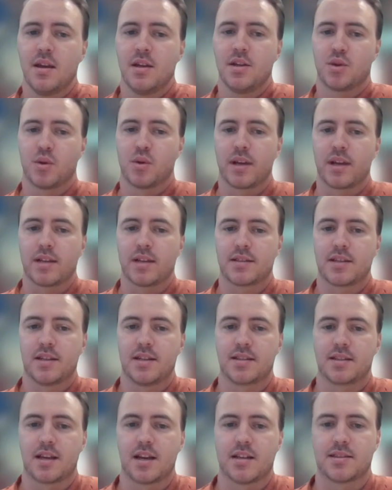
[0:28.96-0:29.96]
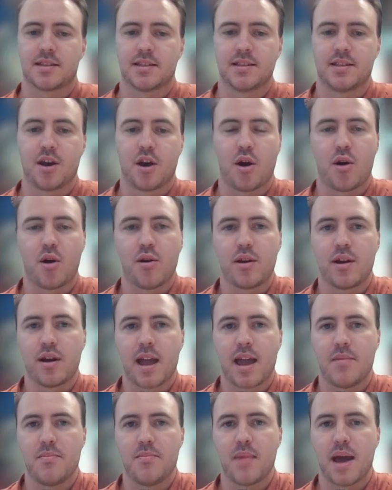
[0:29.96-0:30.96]
Joining us to discuss is the owner
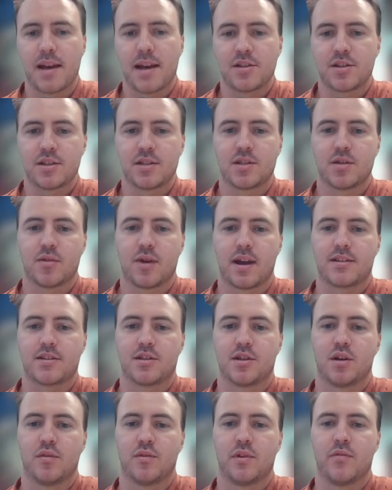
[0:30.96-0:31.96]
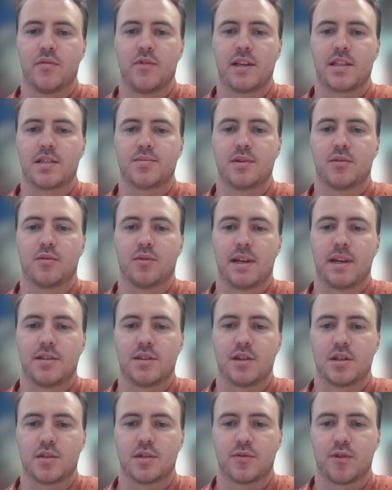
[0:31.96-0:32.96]
and managing director of investment
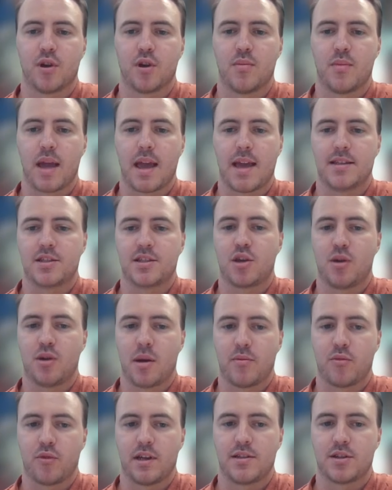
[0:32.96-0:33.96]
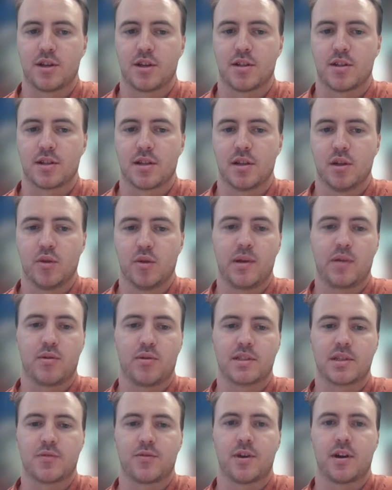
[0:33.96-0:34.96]
research firm SQM Research, Louis
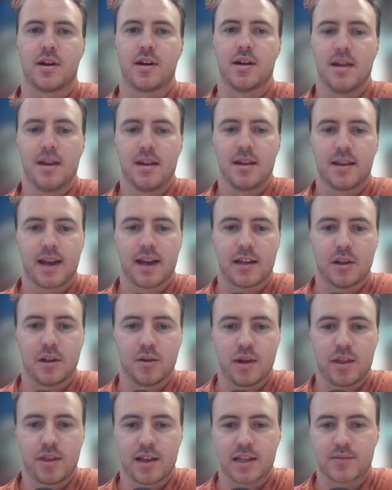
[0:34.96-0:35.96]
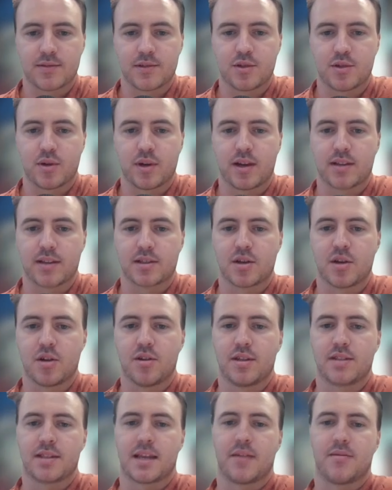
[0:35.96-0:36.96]
Christopher. G'day, Louis. Thanks for joining us on
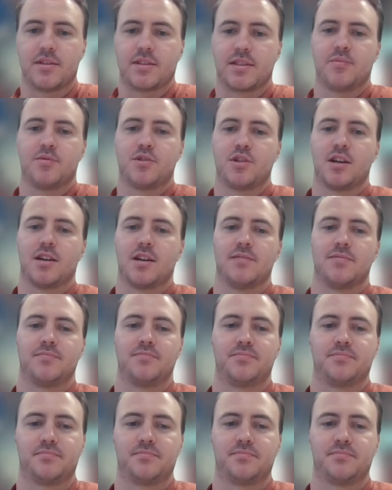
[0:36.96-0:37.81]
the Savings Tip Jar.